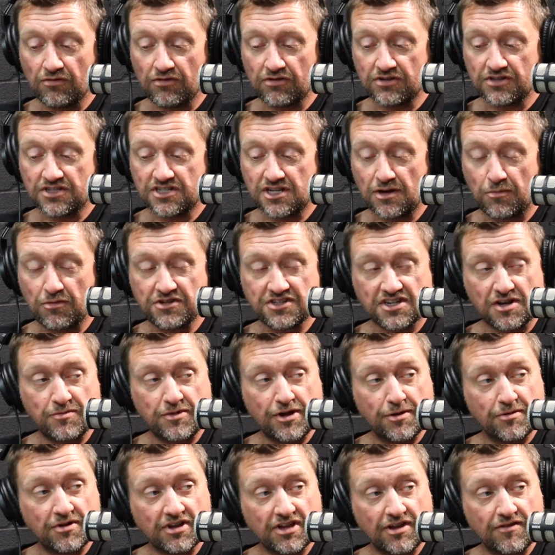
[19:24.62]
someone's going to be
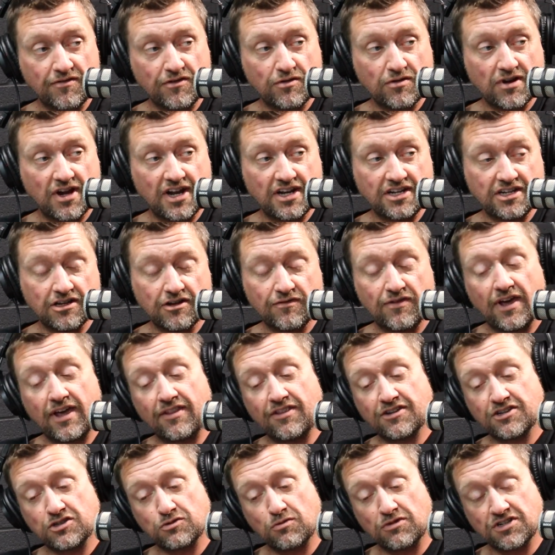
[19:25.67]
able to give you an idea of, hey,
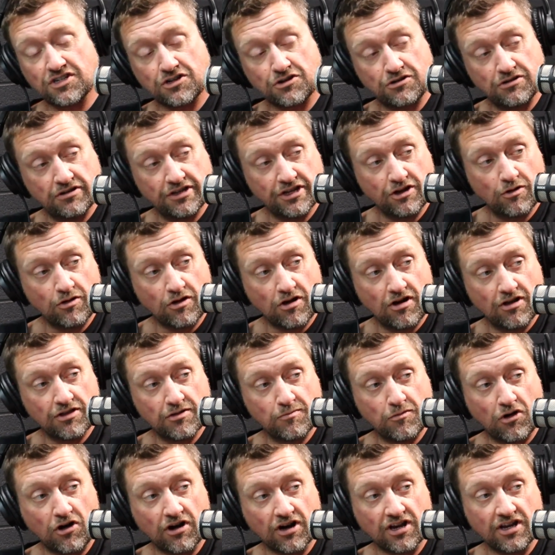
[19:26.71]
this is what's currently going on in the
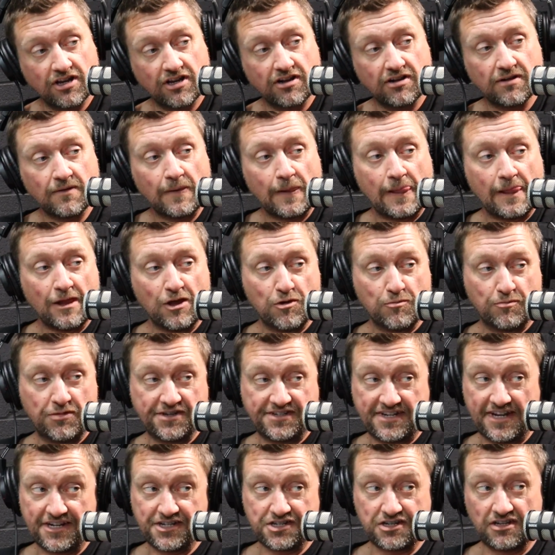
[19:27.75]
market.
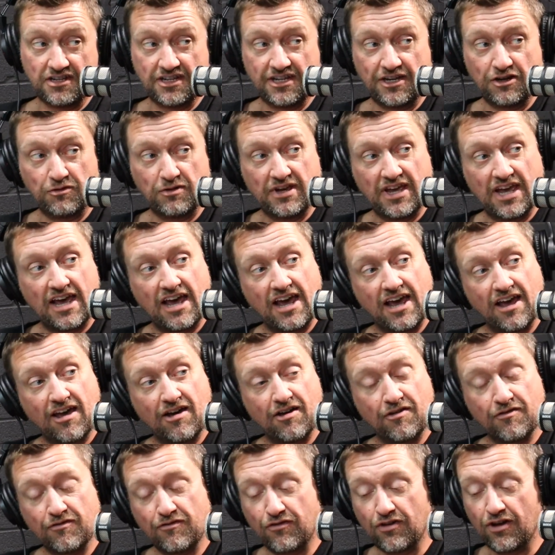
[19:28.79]
Potentially, we
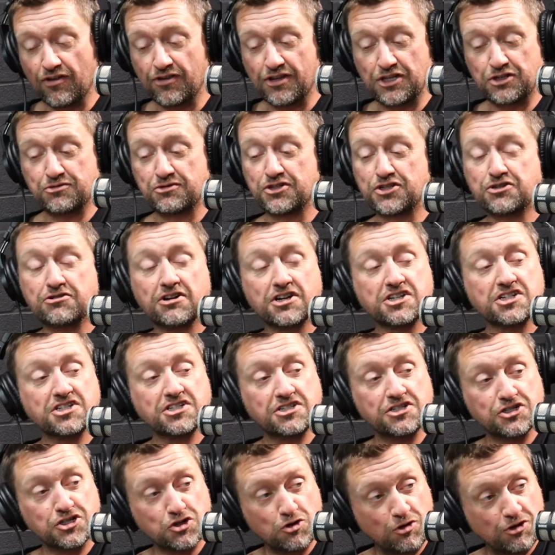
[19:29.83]
have these restrictions
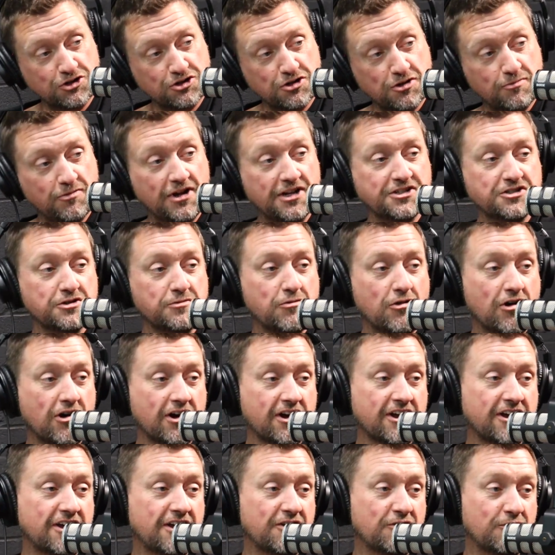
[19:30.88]
in the short-term rental
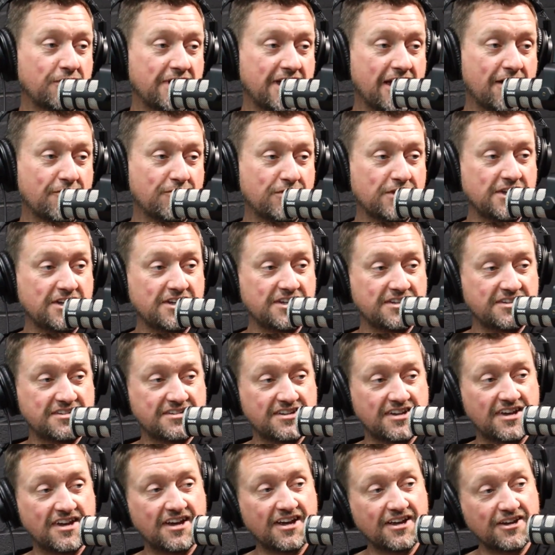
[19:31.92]
market. We have these,
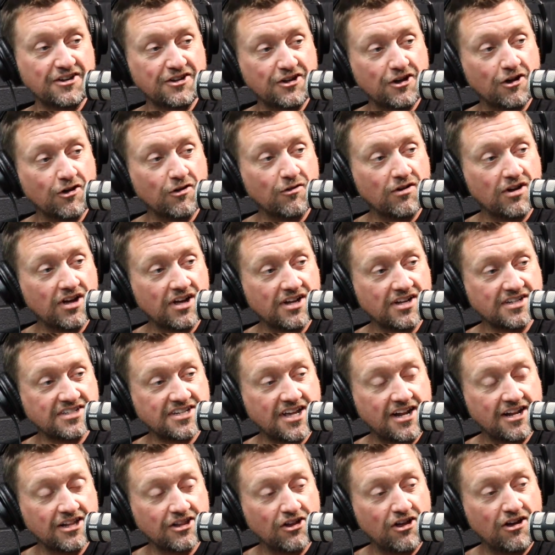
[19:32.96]

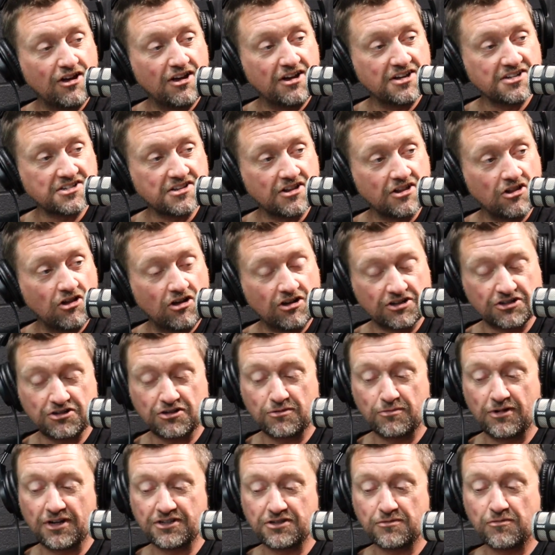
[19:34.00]
tenant laws in the
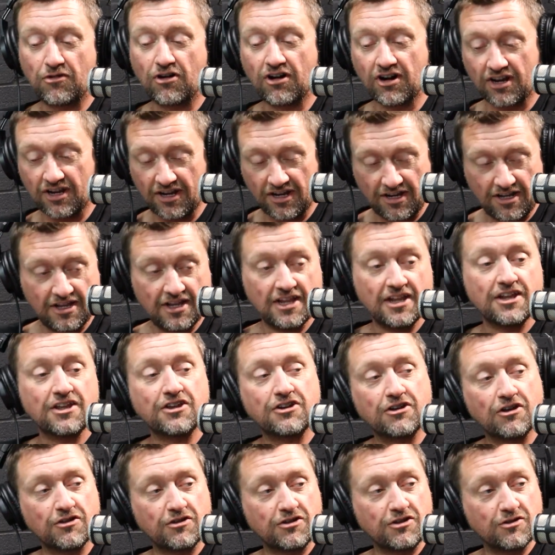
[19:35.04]
long-term rental market.
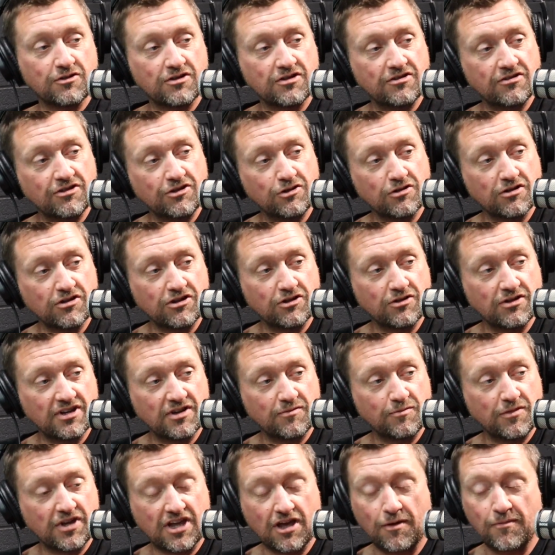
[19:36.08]
You can
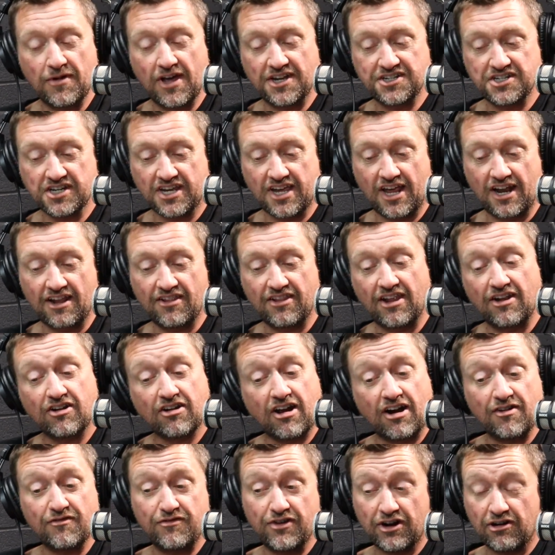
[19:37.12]
become educated and then
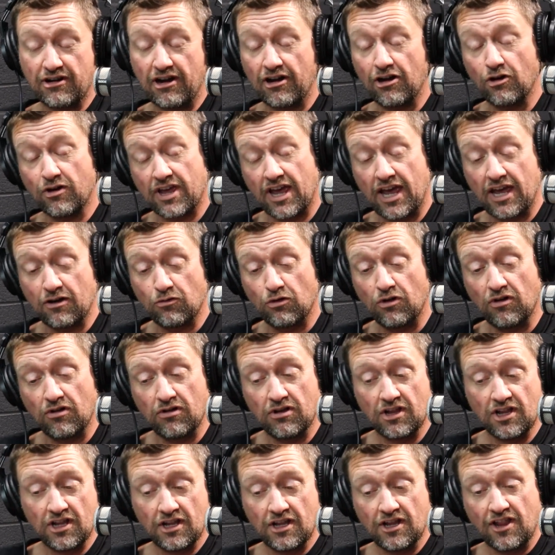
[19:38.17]
kind of figure out, okay, well,
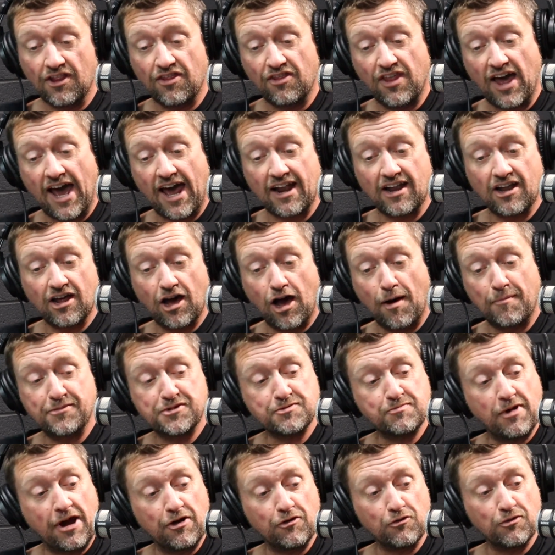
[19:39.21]
that
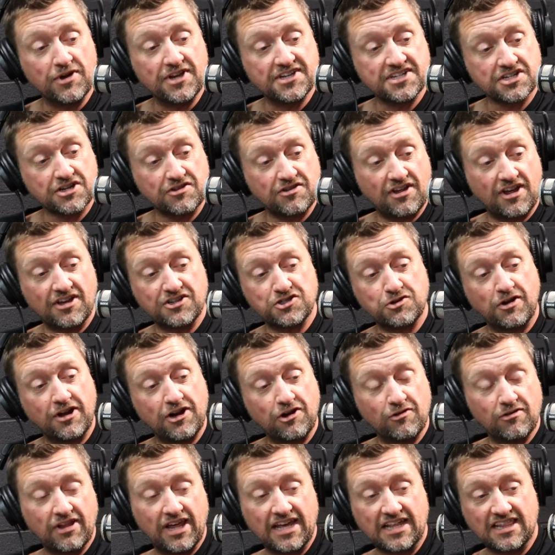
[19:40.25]
ups my risk, so I
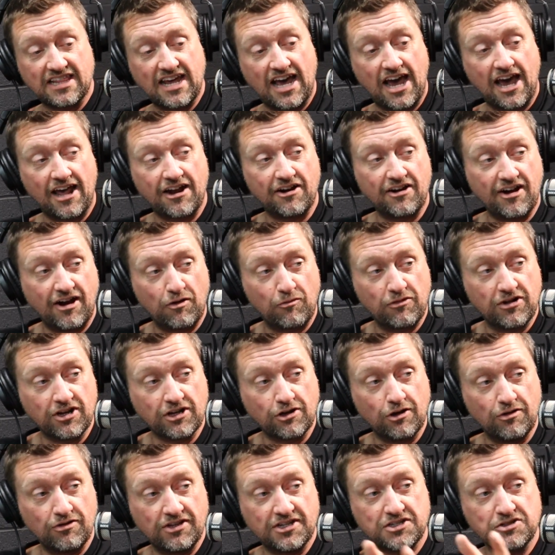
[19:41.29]
don't like that, and I want to
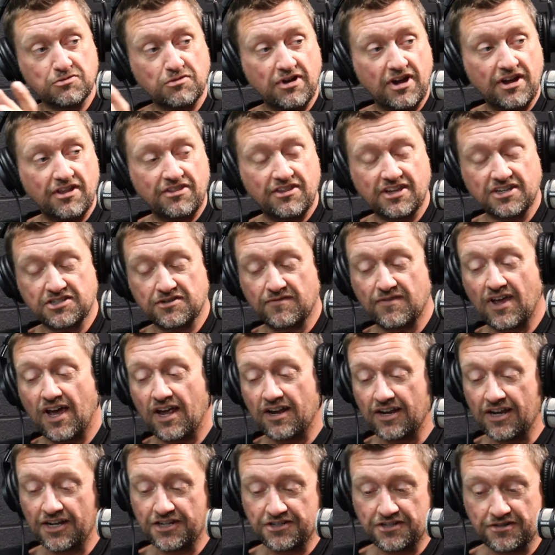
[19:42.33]
go this way. Things of
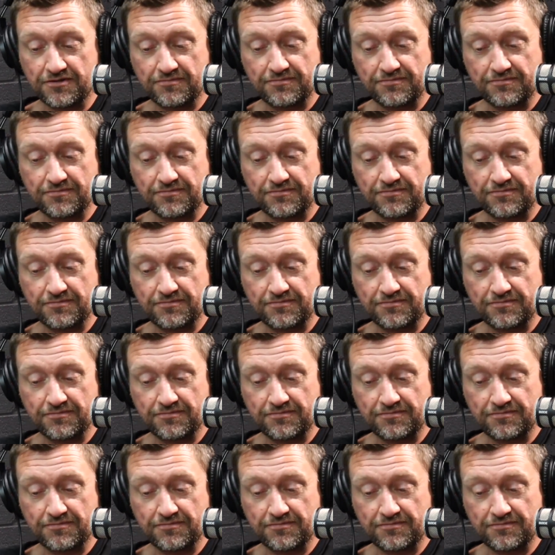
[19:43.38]
that nature.